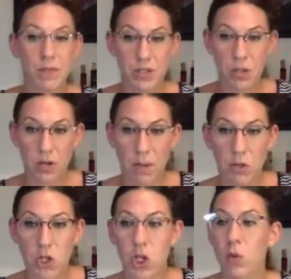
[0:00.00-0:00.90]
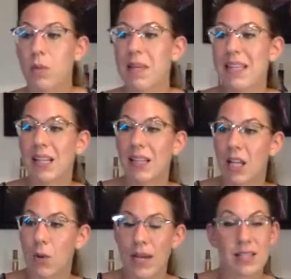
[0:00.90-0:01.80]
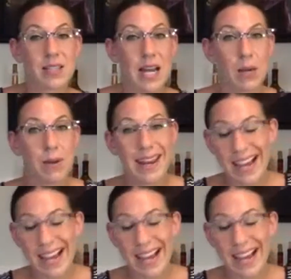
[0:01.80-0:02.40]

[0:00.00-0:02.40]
So number 2 would be the lowest. I would